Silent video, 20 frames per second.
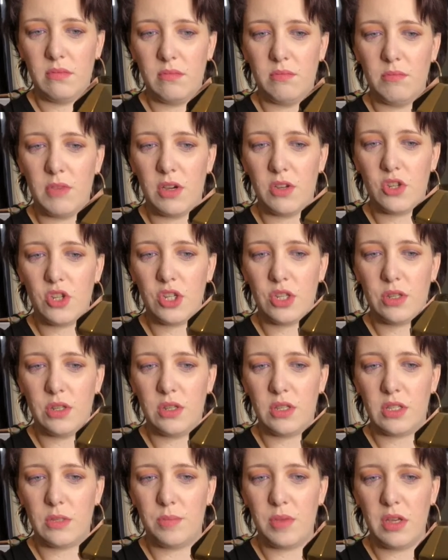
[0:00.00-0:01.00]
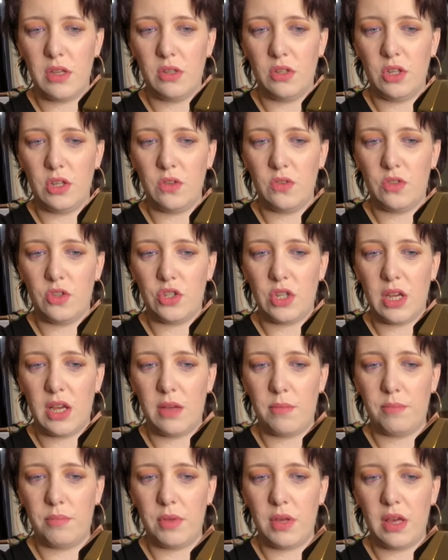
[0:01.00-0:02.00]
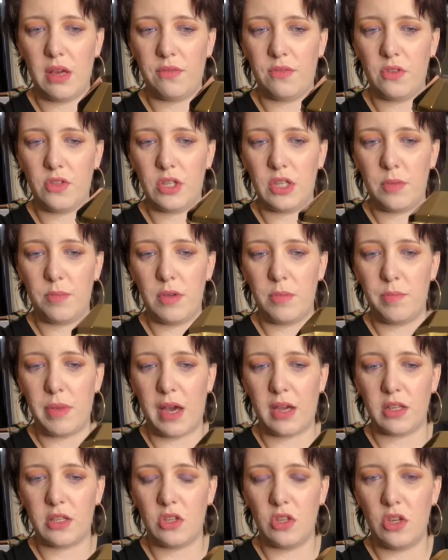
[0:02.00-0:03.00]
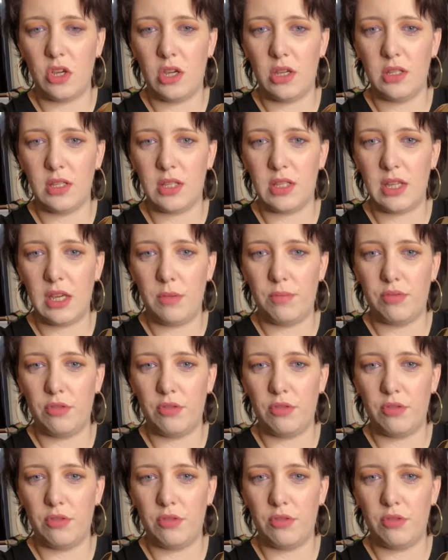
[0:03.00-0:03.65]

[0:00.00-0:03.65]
much that's been used yet, but if you tip it back so you can see